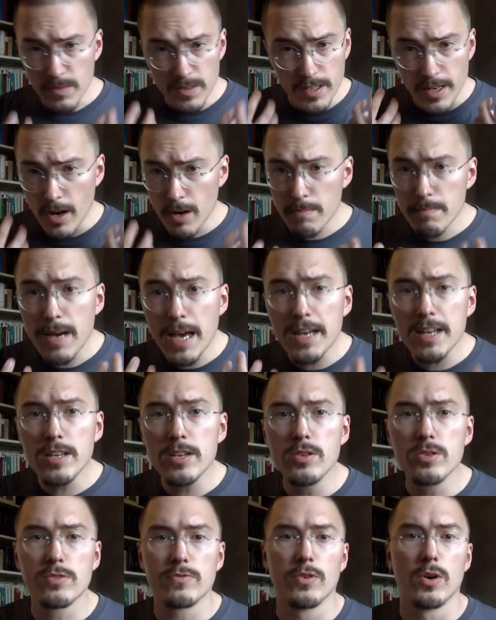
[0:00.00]
There are many
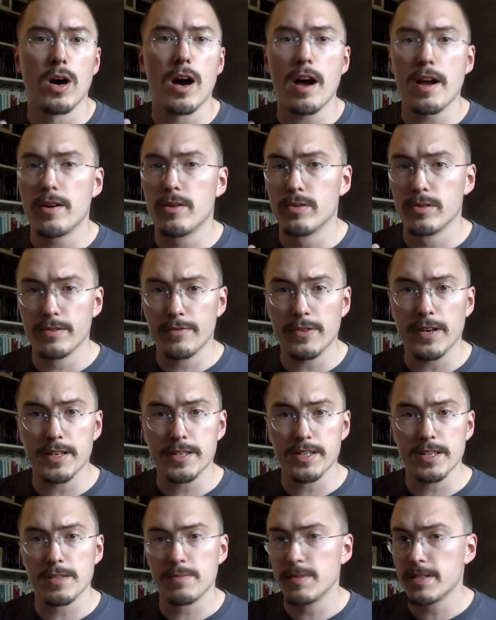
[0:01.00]
useful higher order
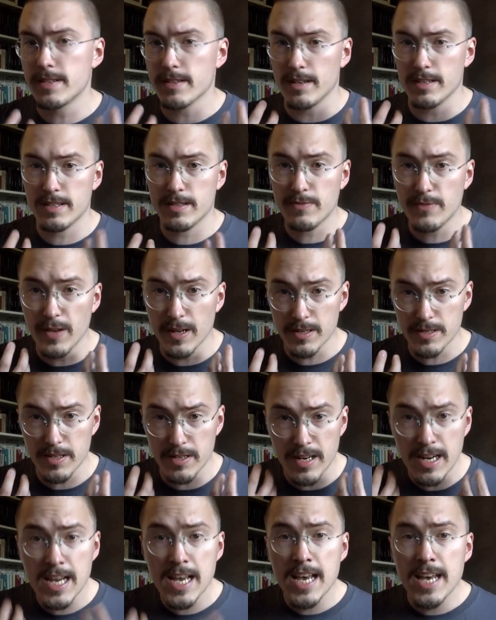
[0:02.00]
functions besides
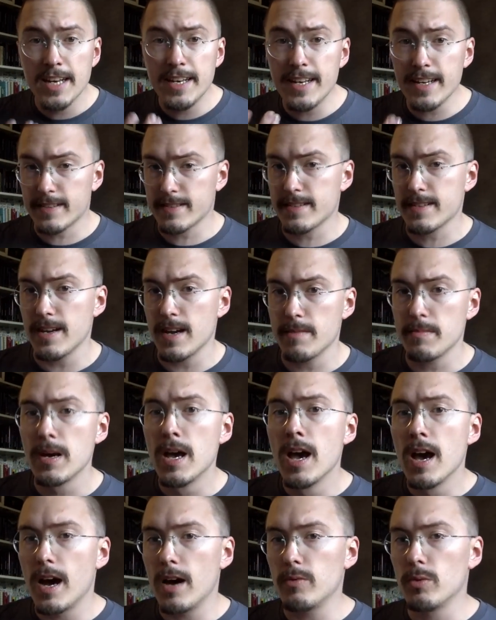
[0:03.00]
filter. Next time,
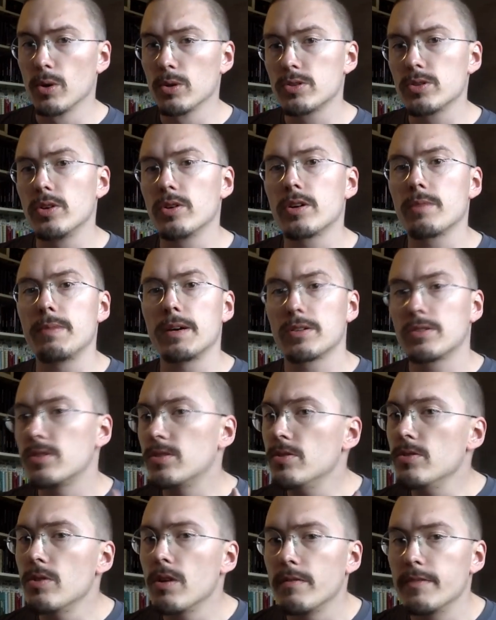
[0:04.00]
I will talk about
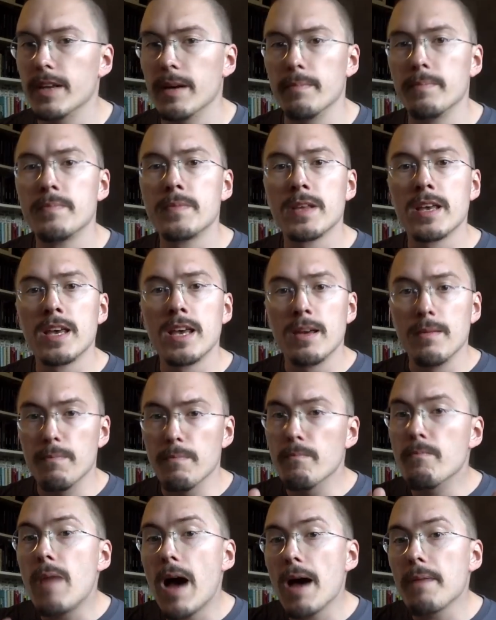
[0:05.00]
two of them,
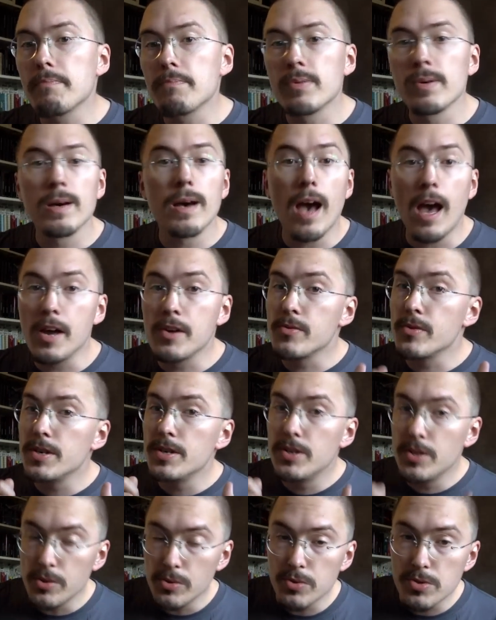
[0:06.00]
map and
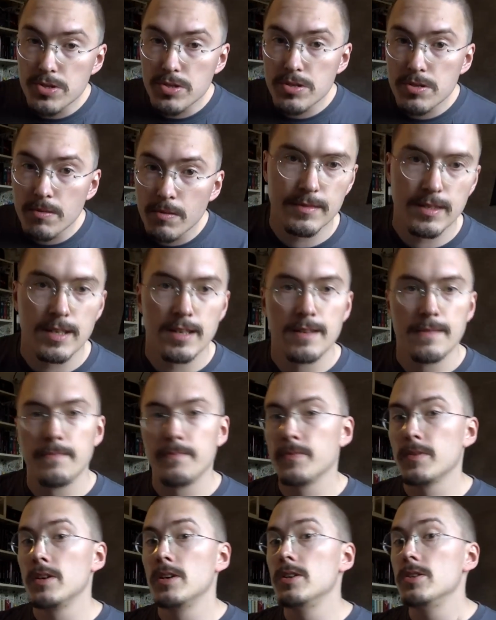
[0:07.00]
reduce.
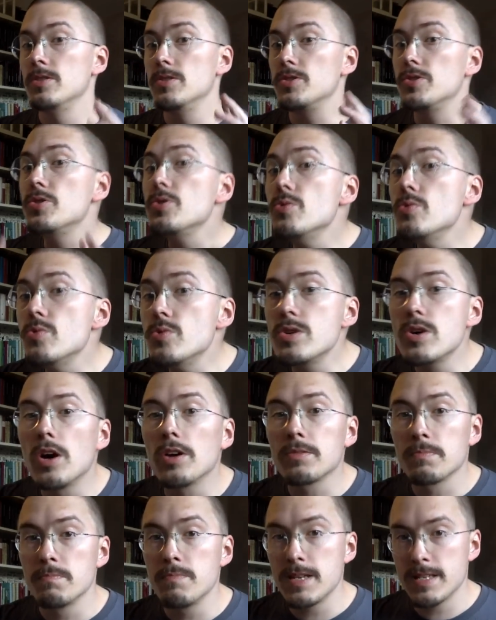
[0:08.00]
Do
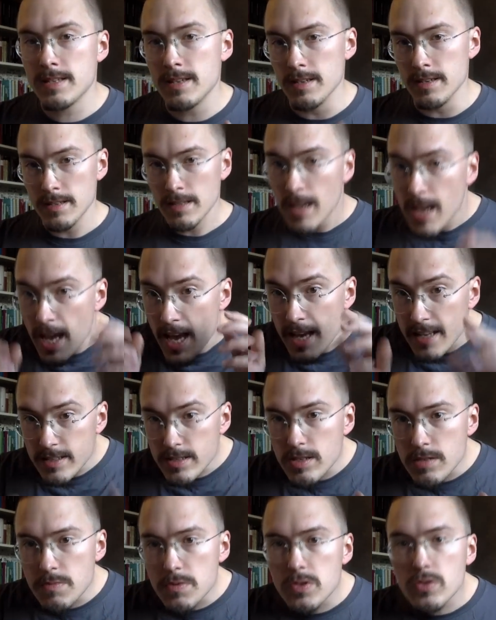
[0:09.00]
not miss it. Hit
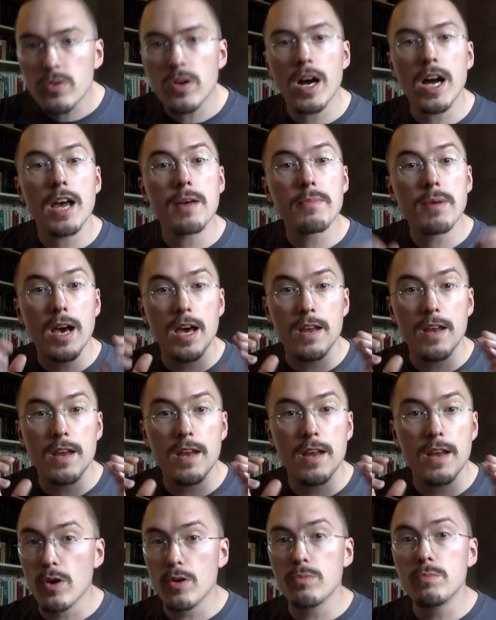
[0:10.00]
subscribe and
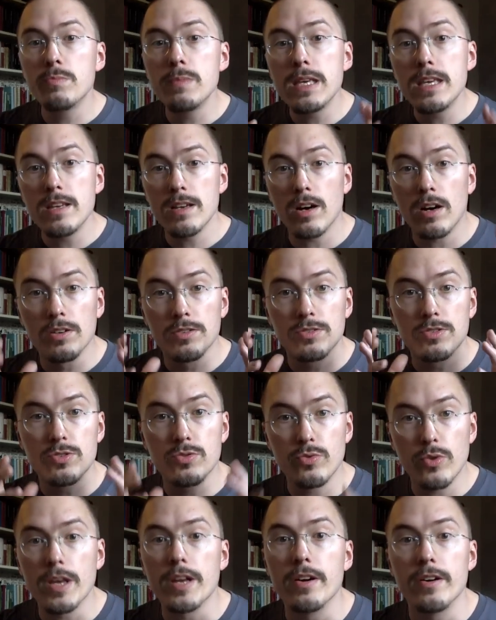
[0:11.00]
follow me on
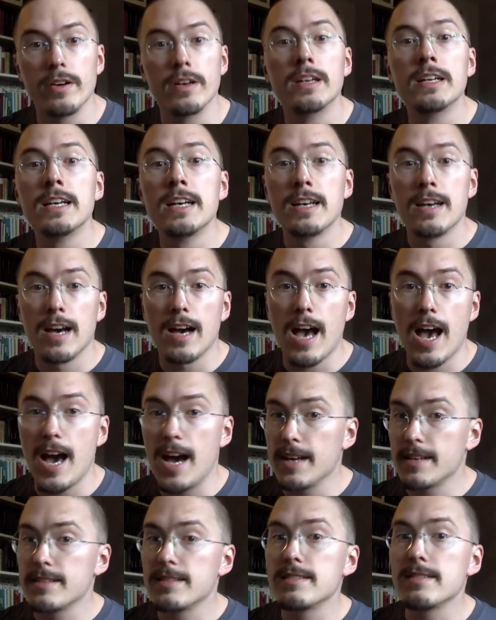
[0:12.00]
Twitter
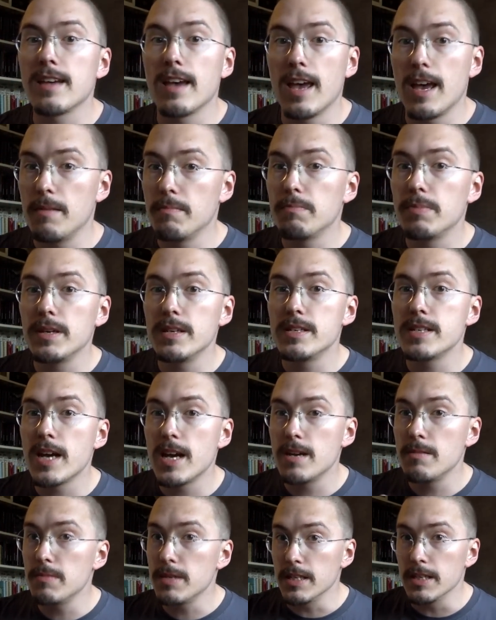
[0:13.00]
at
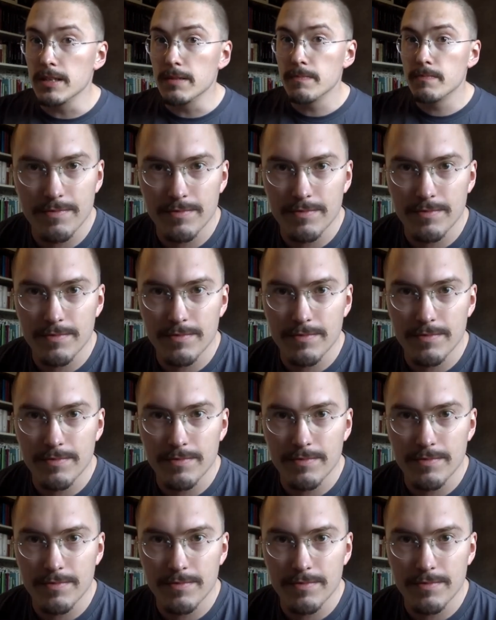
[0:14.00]
mpjme.